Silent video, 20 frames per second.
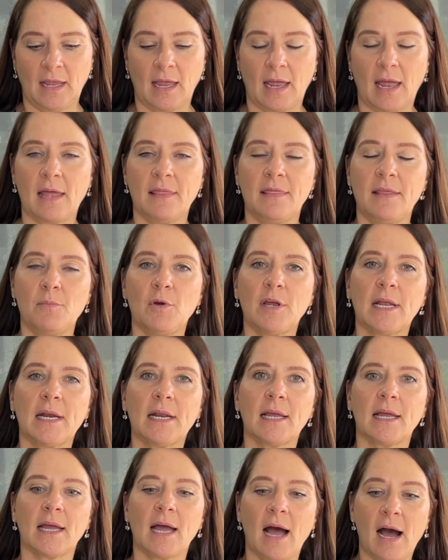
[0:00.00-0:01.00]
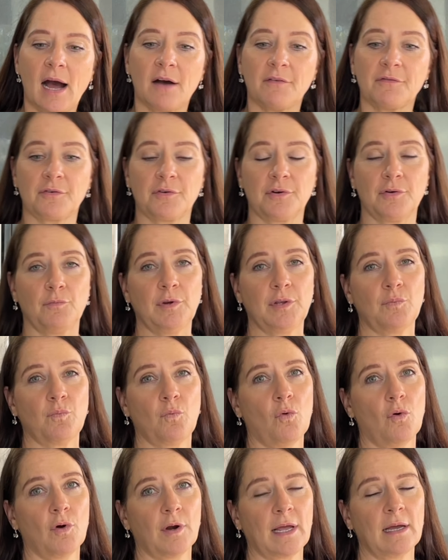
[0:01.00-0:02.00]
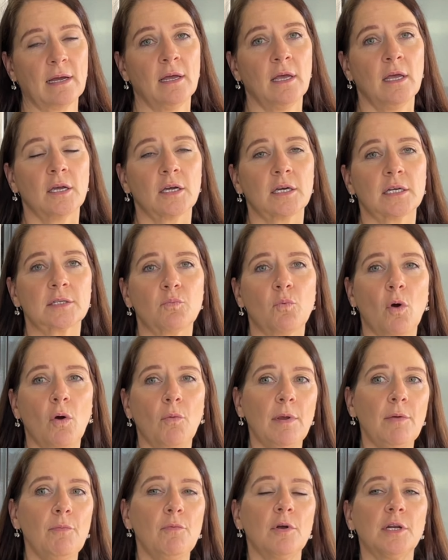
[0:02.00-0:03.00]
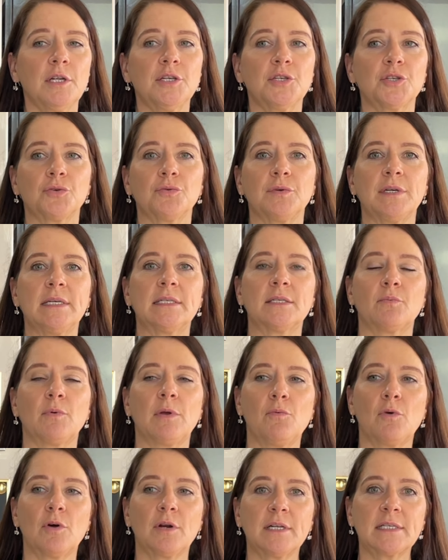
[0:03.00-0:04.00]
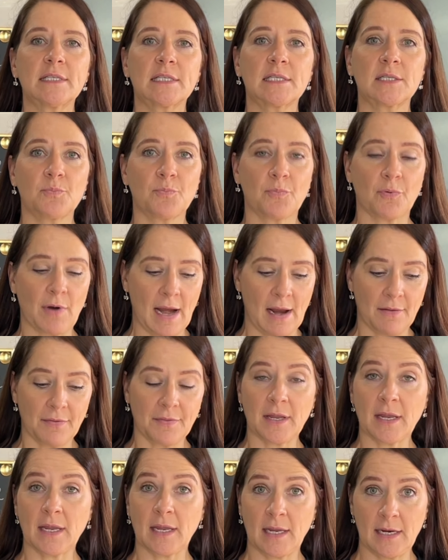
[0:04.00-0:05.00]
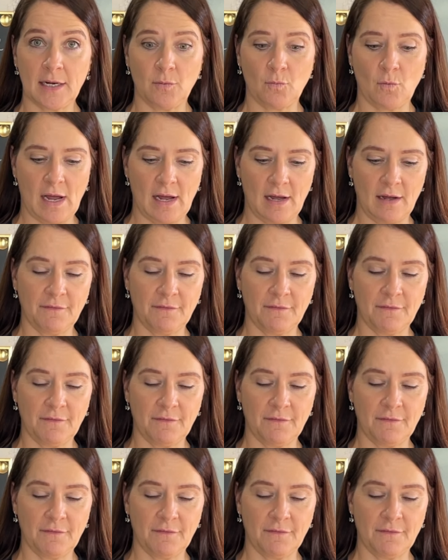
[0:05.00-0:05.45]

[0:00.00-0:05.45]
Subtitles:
and then we're going to cover it with water, because what we want to do is we want to sprout the quinoa